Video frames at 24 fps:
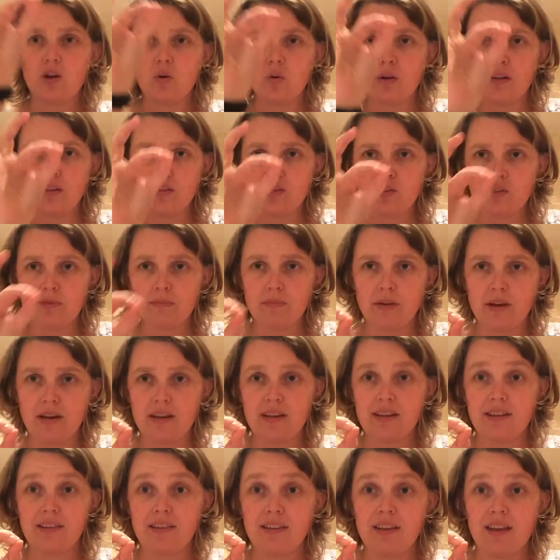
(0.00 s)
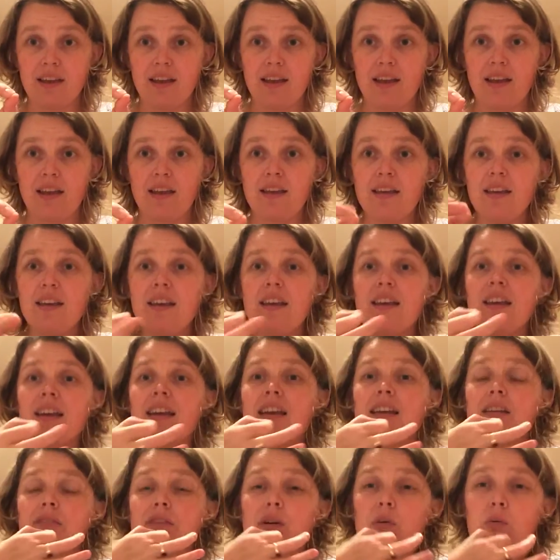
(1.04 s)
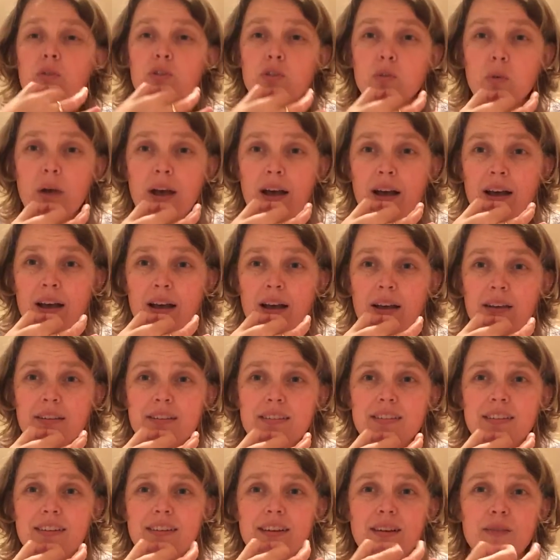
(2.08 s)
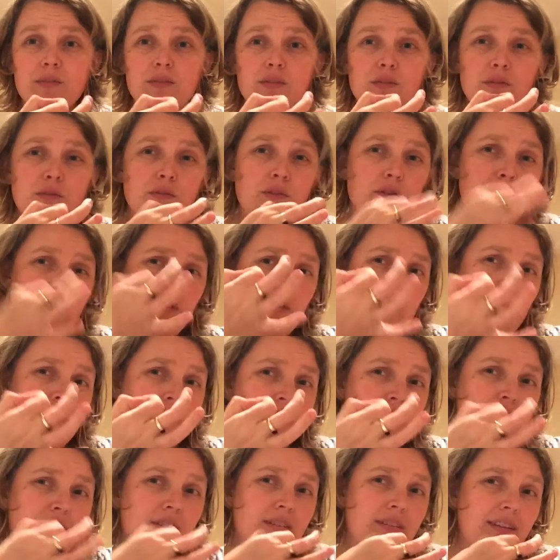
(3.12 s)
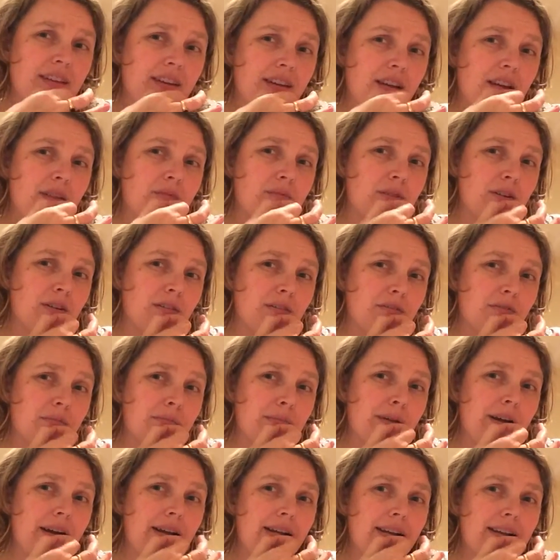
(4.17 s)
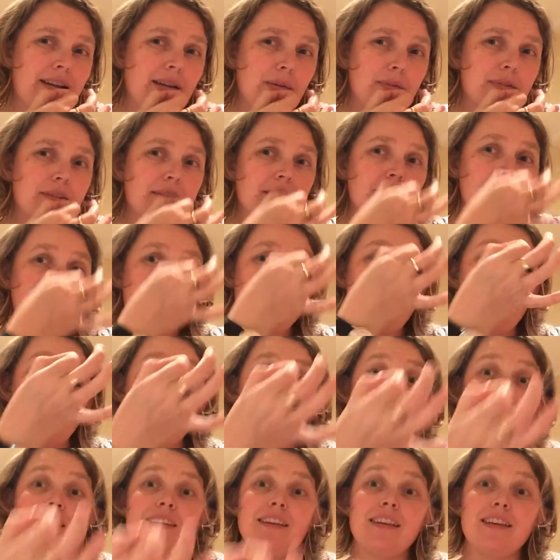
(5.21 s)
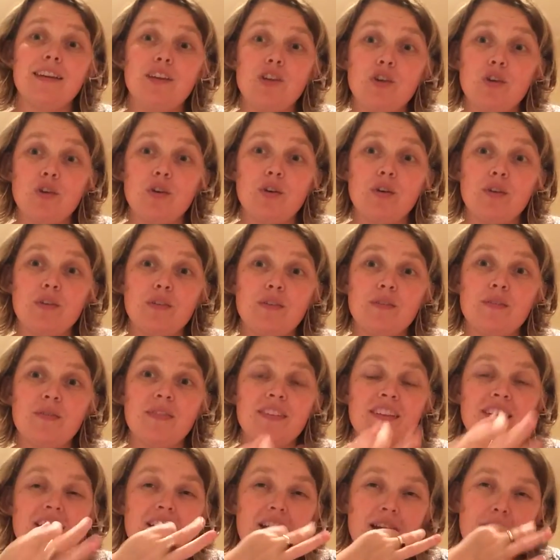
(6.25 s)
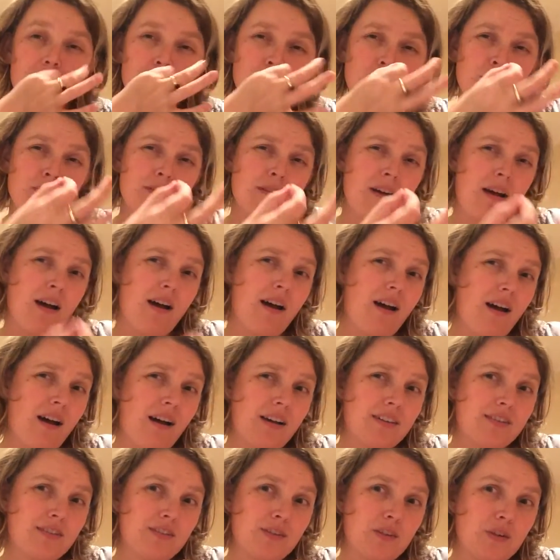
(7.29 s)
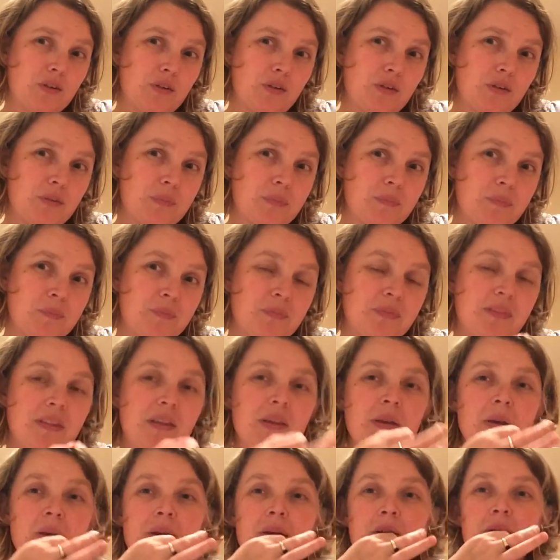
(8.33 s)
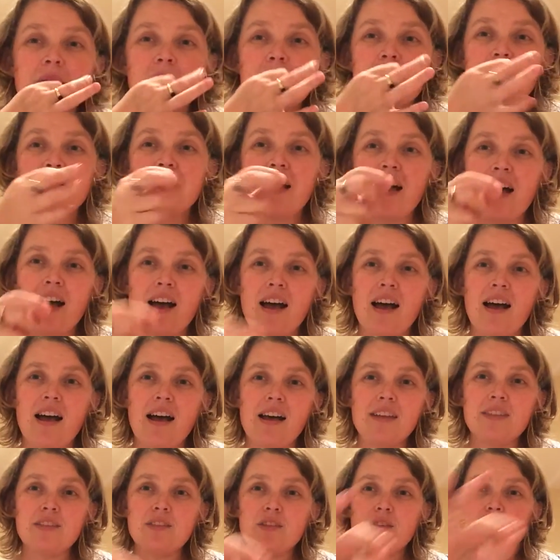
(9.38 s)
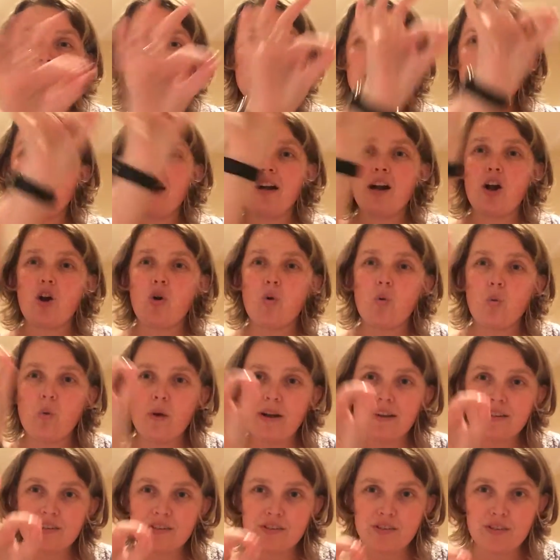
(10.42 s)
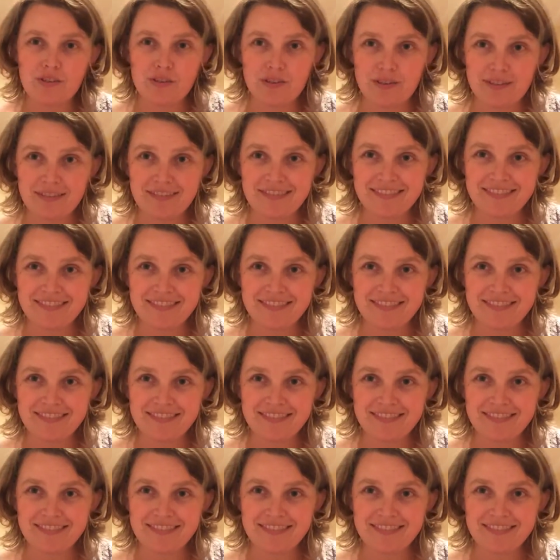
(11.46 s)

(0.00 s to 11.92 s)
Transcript: question mark in the air, and if I want to ask, I've sort of got the question and I'm going from my lips and I'm asking you. I'm going to ask you. I'm going to ask you a question.